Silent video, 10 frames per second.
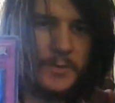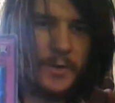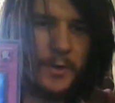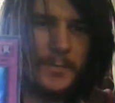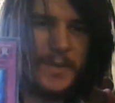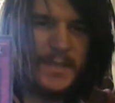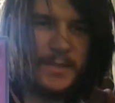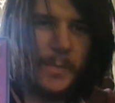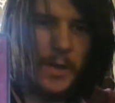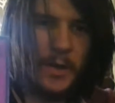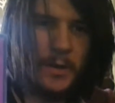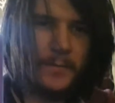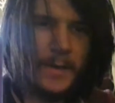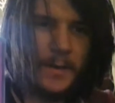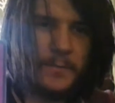and this card pissed me off
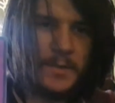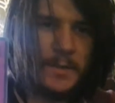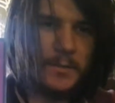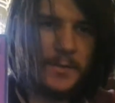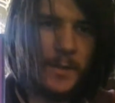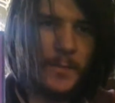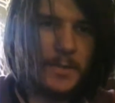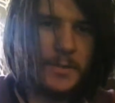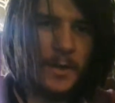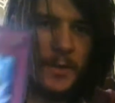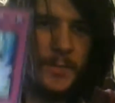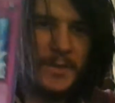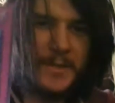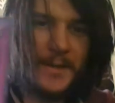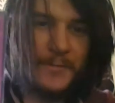every single time I saw it
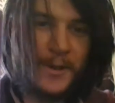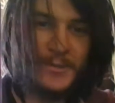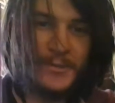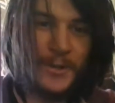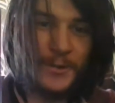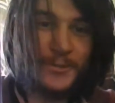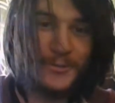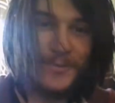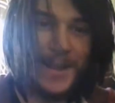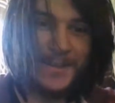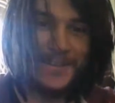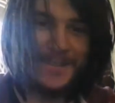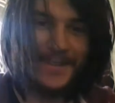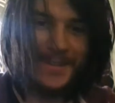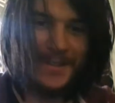because I never had Stardust Dragon.
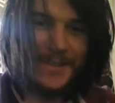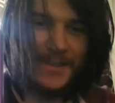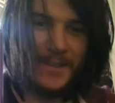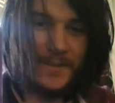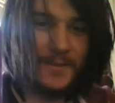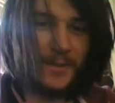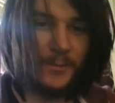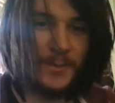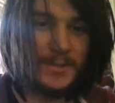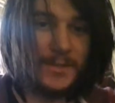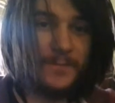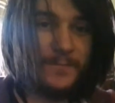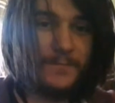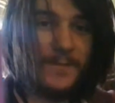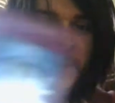Otherwise, it's a
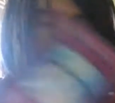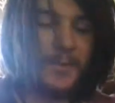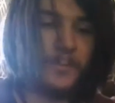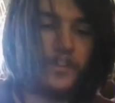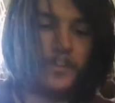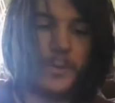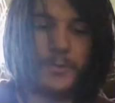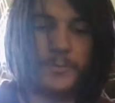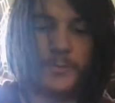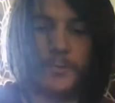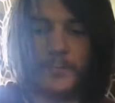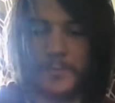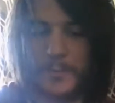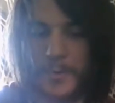fairly beautiful